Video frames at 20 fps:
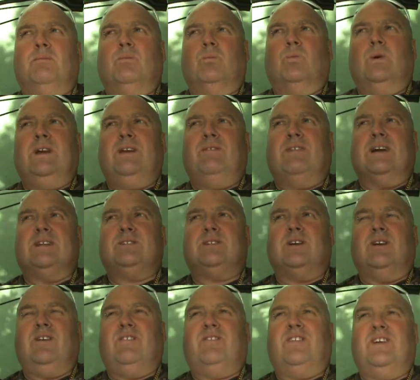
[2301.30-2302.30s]
we've had
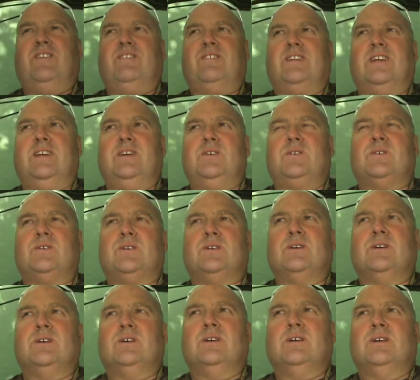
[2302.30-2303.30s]
250s,
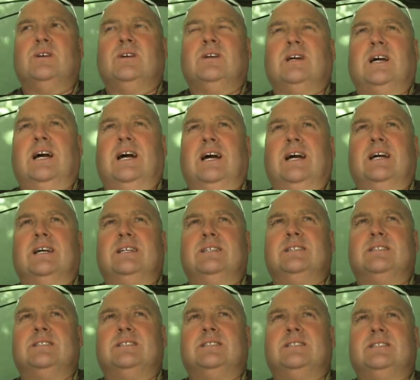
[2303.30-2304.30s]

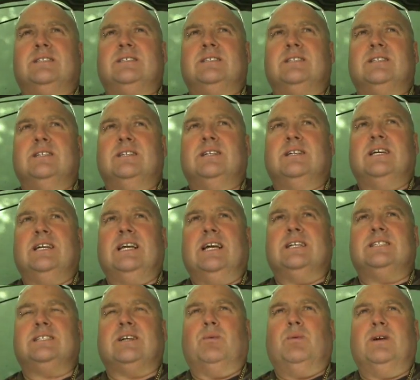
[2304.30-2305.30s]
and he
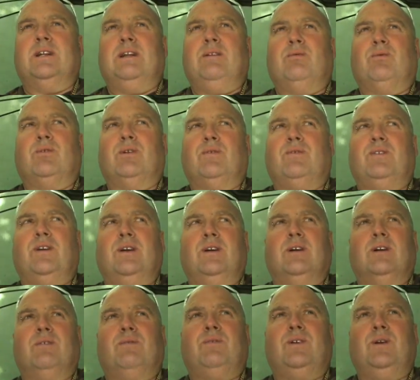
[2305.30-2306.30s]
had someone in for a
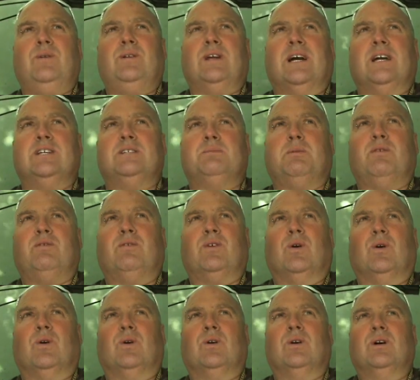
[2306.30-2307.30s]
few days
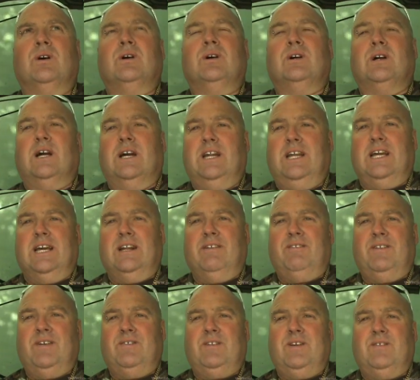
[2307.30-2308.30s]
before, and he had a
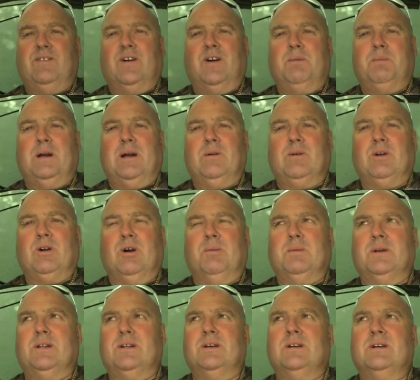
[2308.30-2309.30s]
55-pound
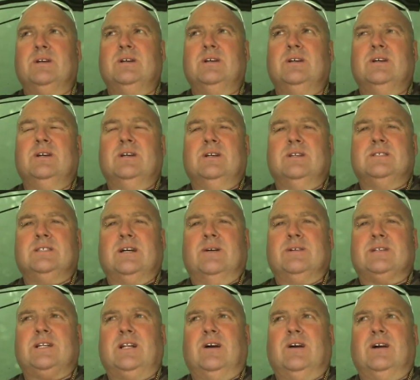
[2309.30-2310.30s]
common. So
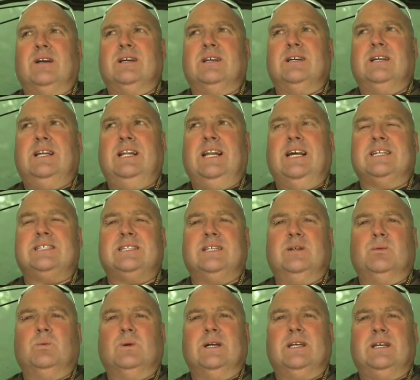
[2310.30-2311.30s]
it's like in less
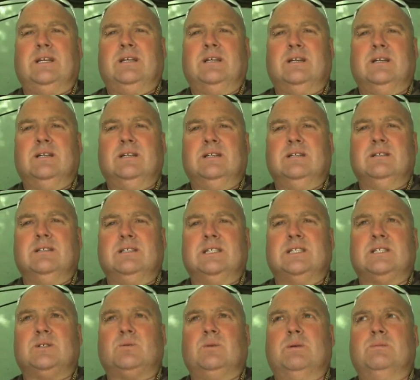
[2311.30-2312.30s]
than a week,
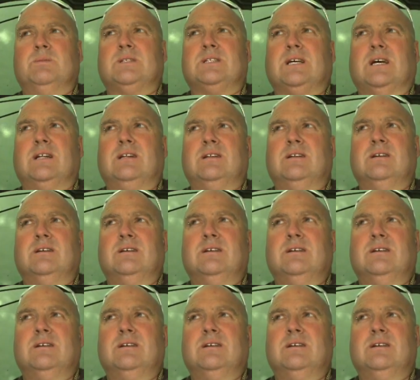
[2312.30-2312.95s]
this swim's done.